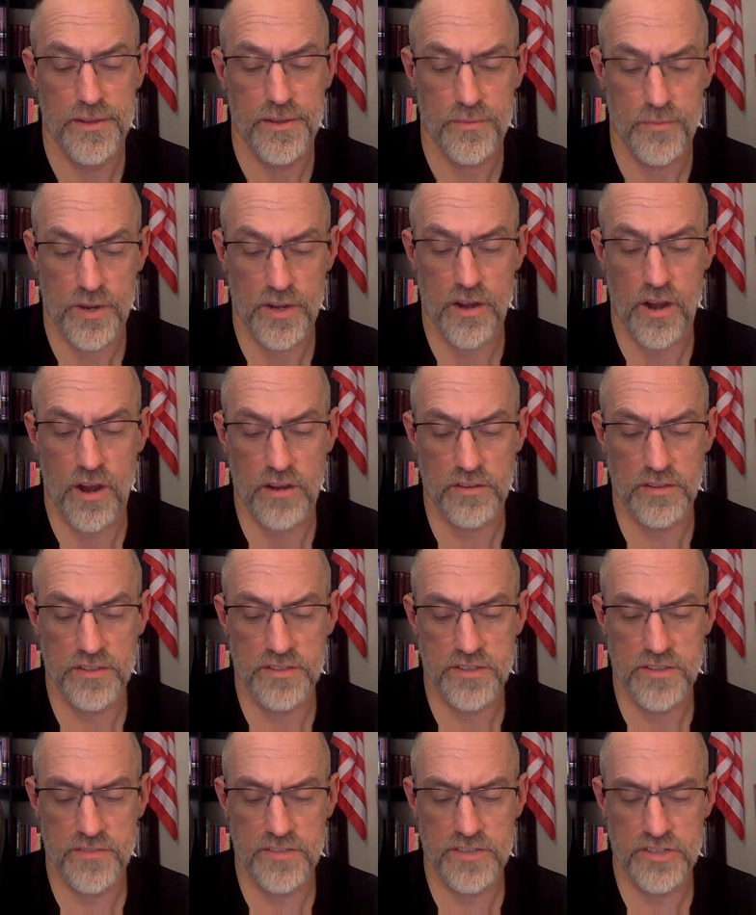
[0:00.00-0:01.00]

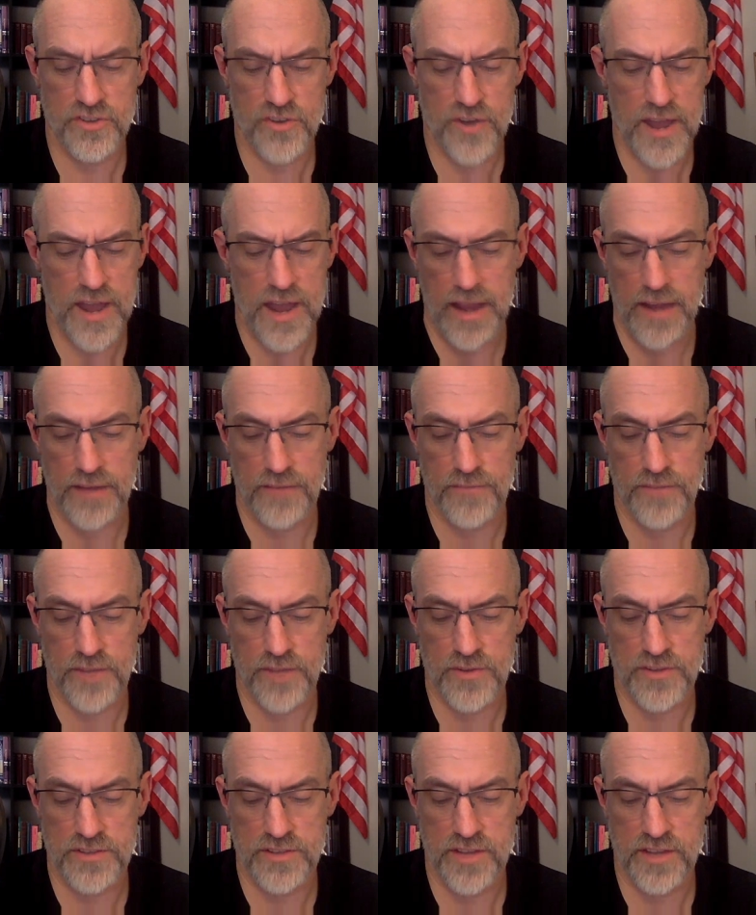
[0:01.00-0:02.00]
"Regardless of the train,
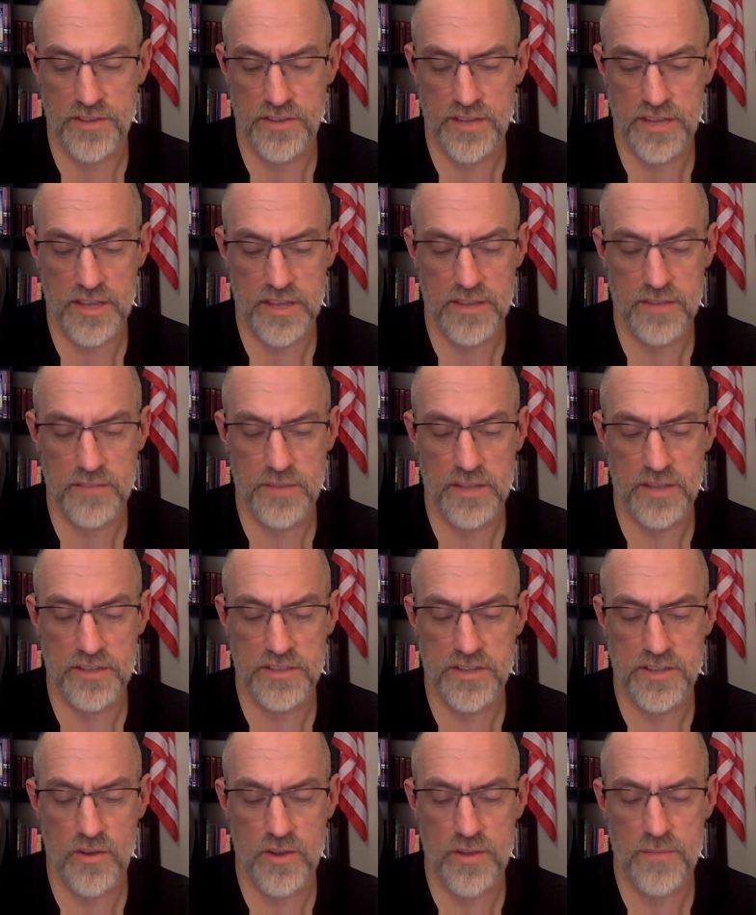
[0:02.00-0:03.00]
there is nothing in the
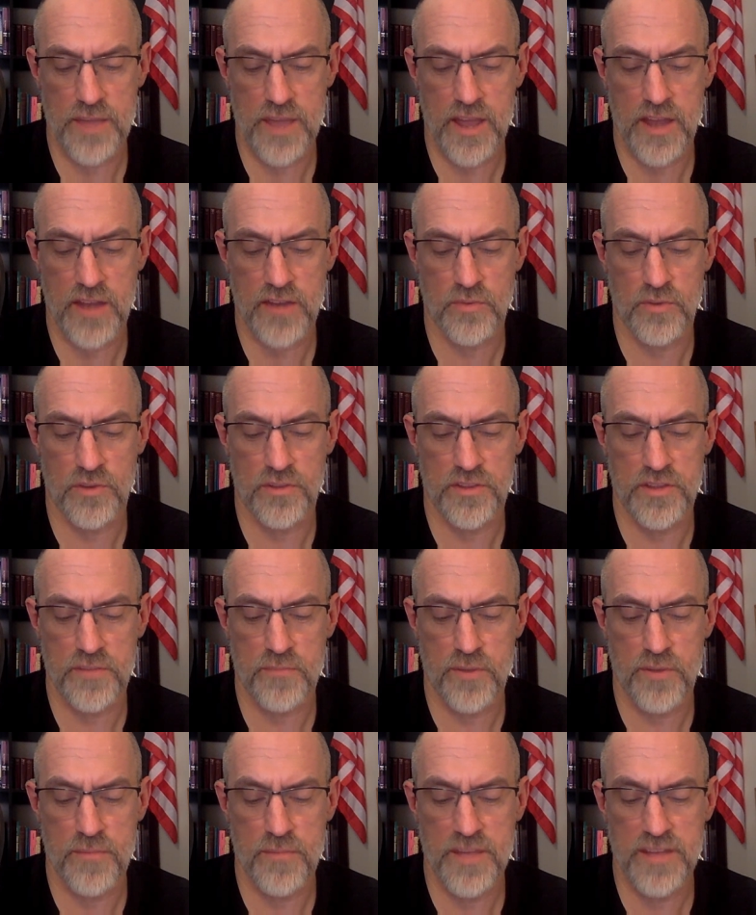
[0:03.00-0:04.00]
military manual
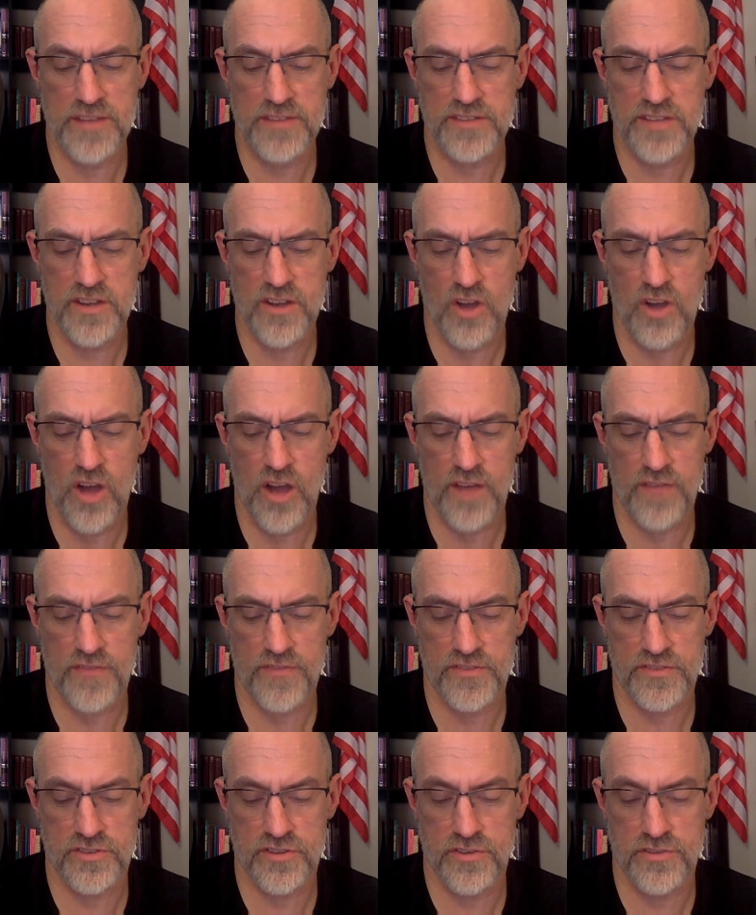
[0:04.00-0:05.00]
that permits an
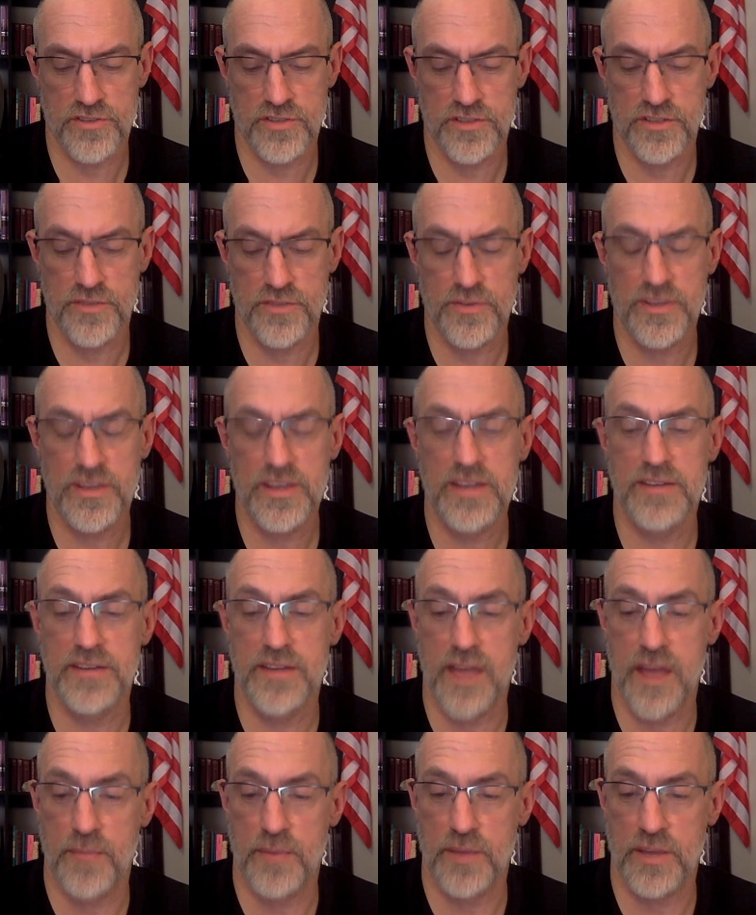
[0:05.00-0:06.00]
officer to do
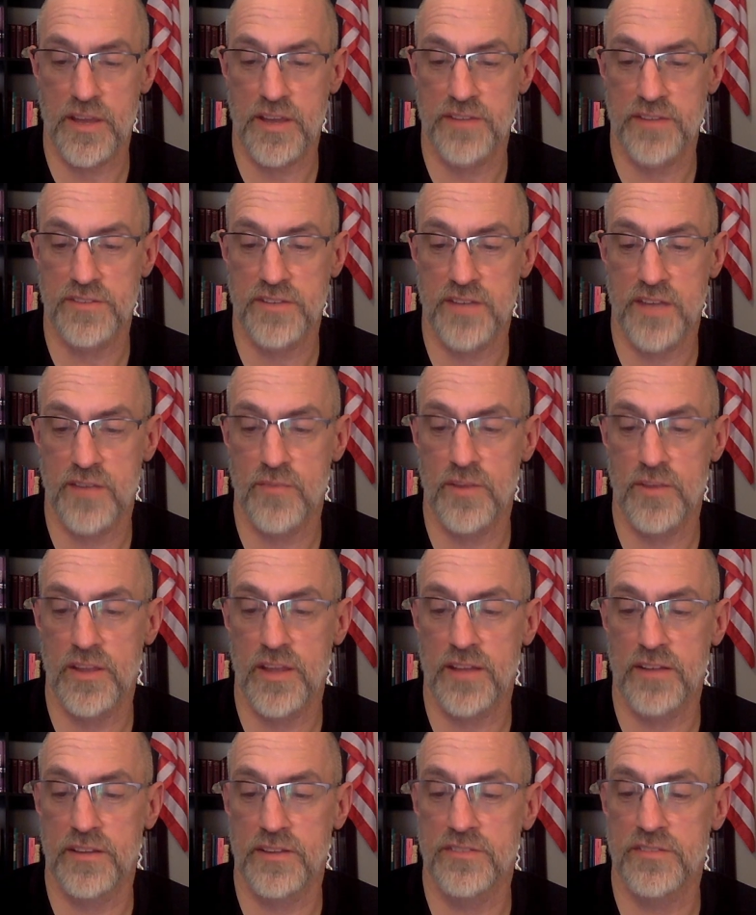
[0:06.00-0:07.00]
kidnapping," I said
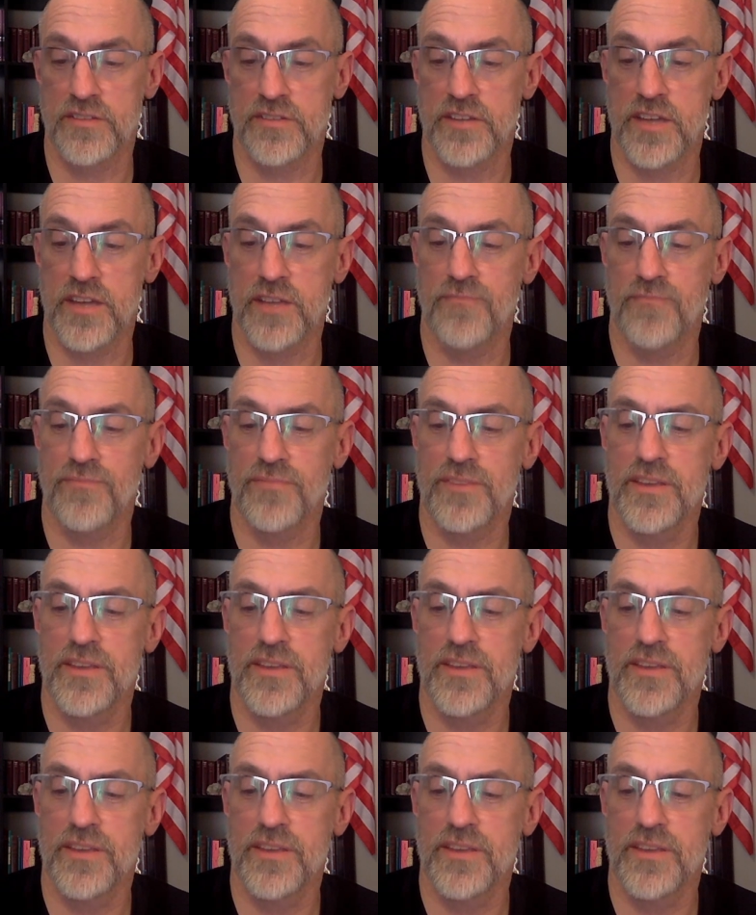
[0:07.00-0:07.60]
relentlessly.